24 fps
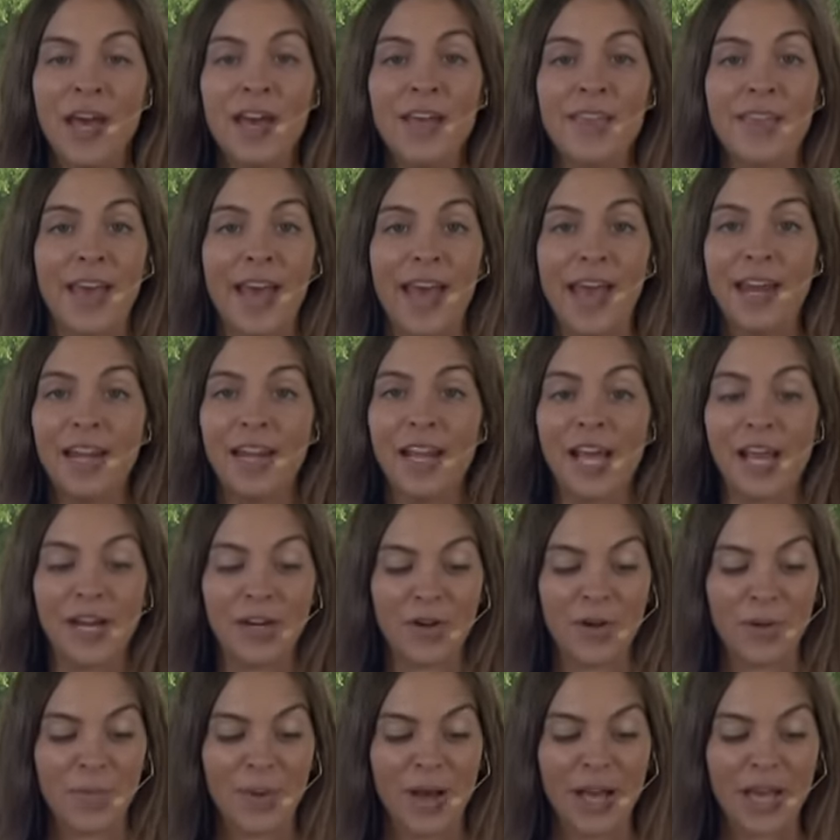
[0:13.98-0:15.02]
The
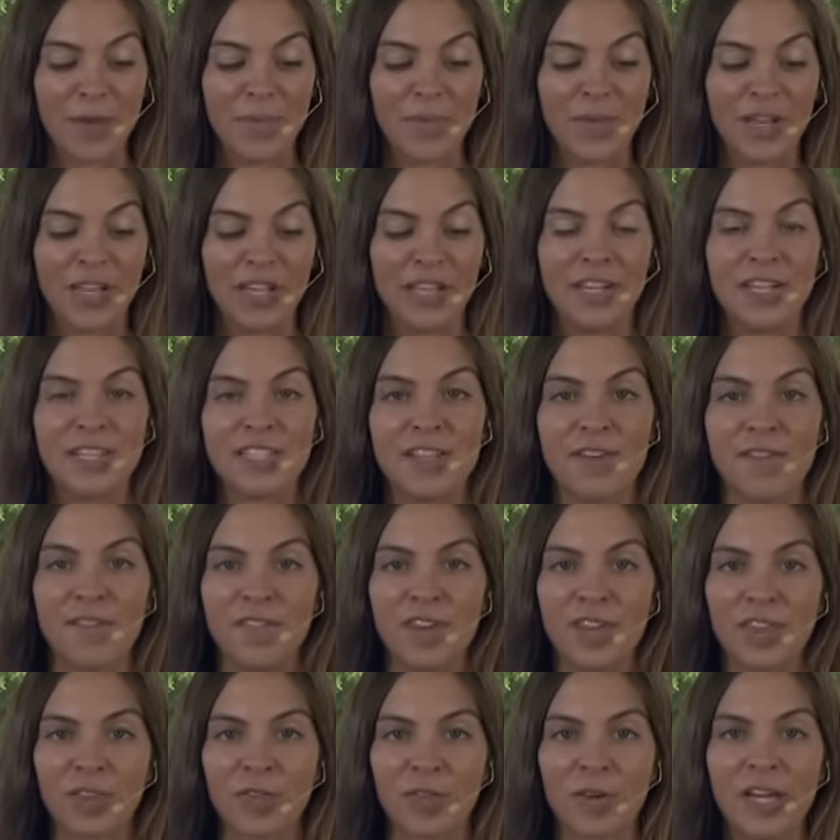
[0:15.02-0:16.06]
headliner, in my opinion, is the
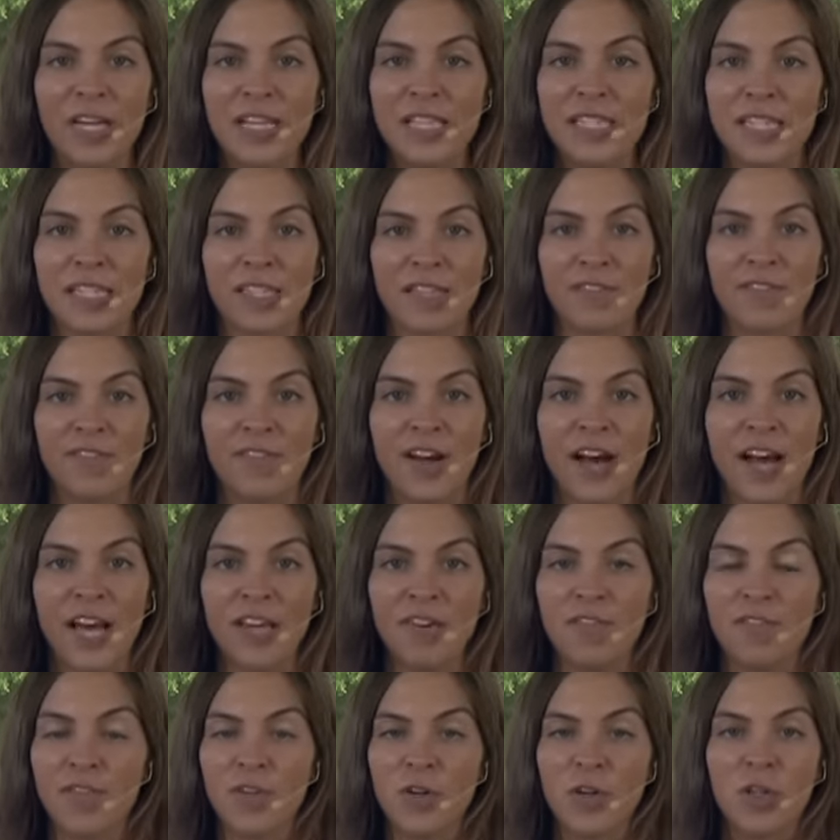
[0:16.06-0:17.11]
fifth race. It's a
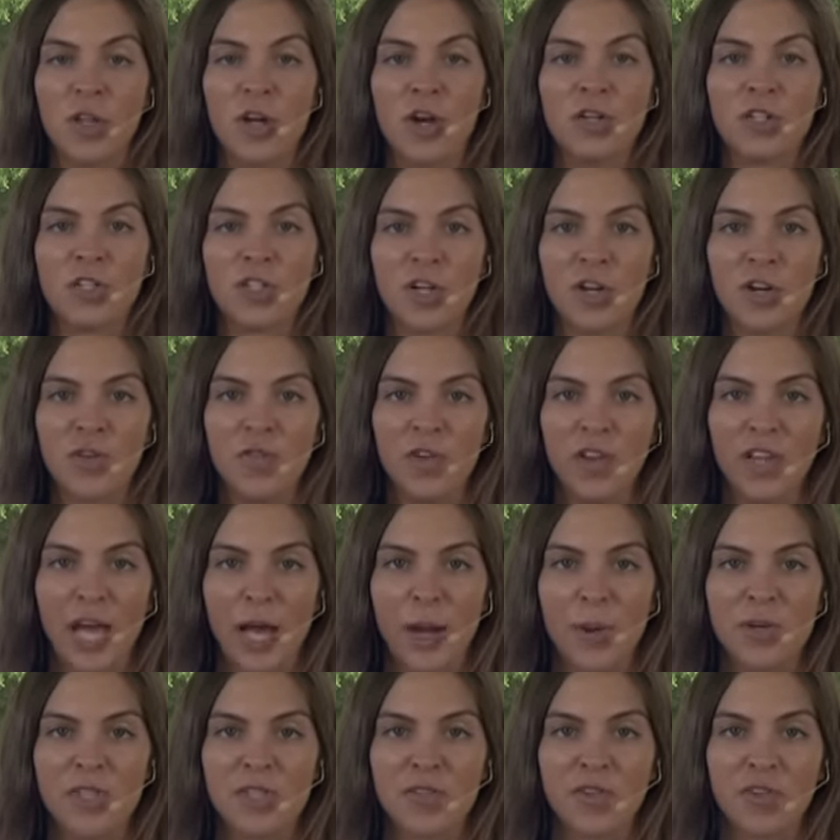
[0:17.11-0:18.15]
five furlong turf
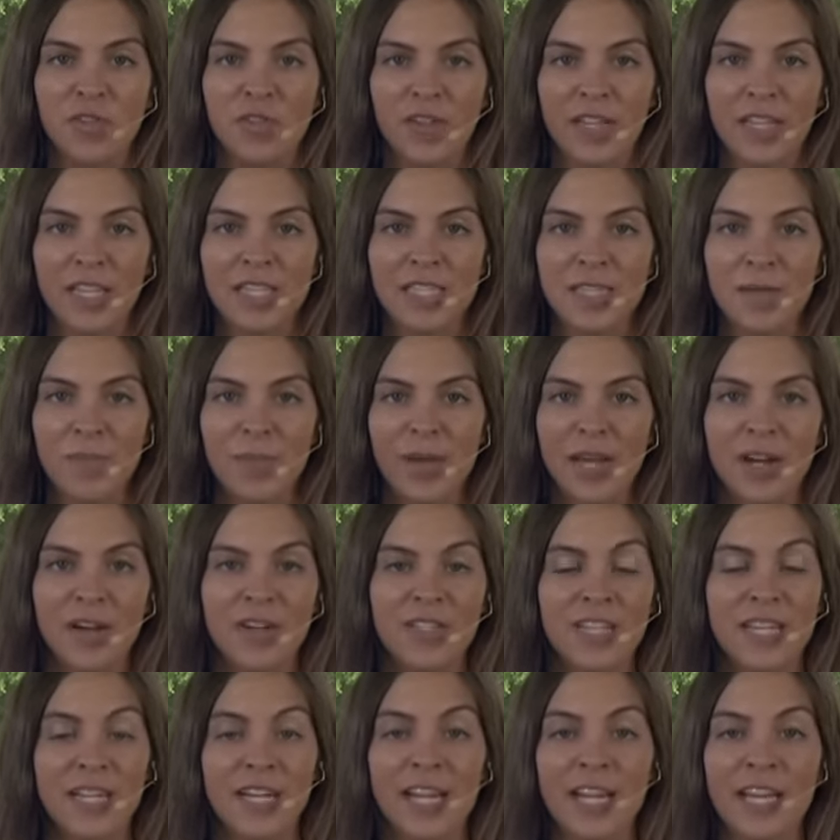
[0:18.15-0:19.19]
allowance for fillies and
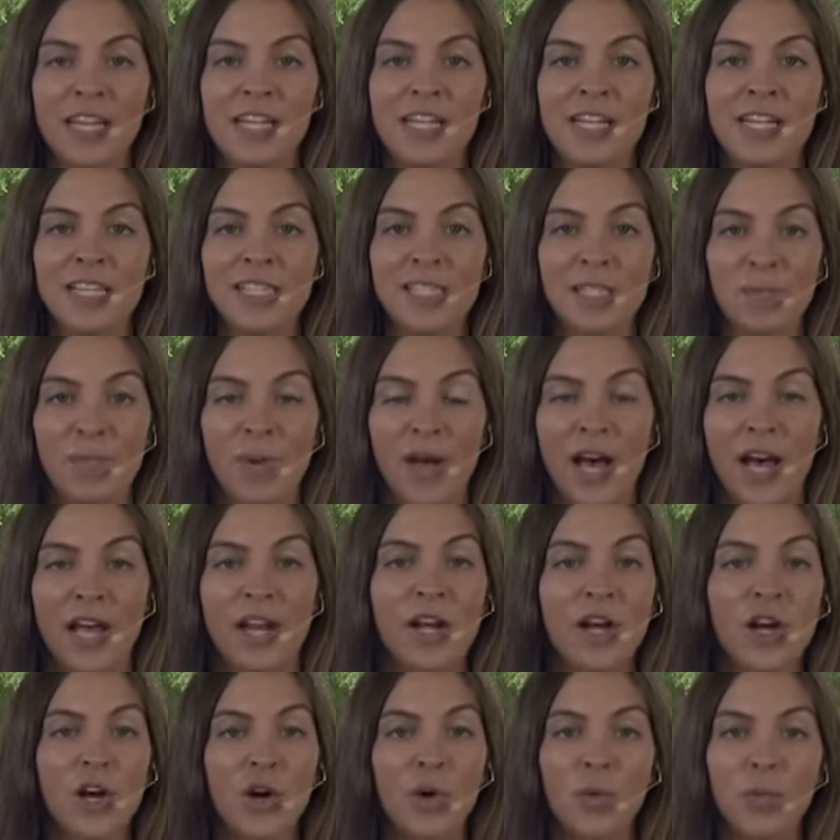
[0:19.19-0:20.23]
mares. And in this spot,
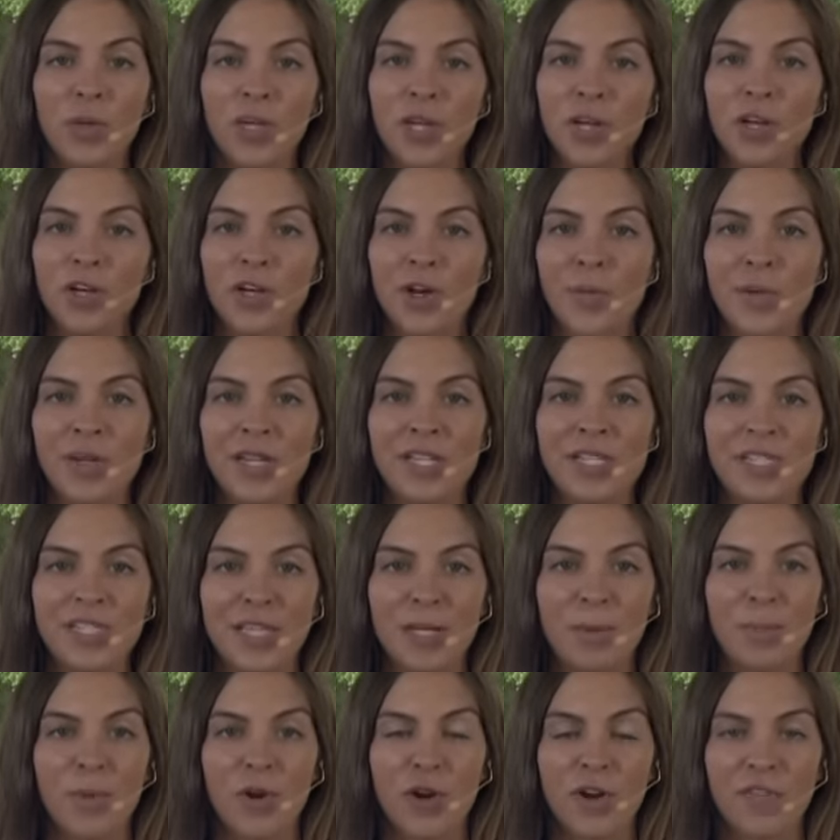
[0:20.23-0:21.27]
we are going to
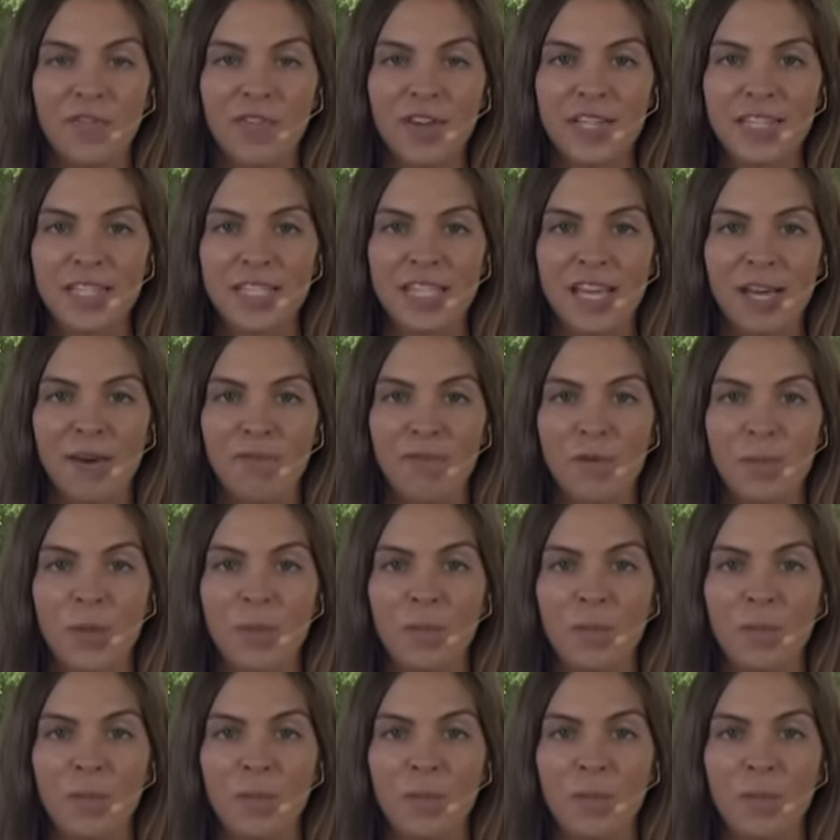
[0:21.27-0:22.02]
see Perfect Step from the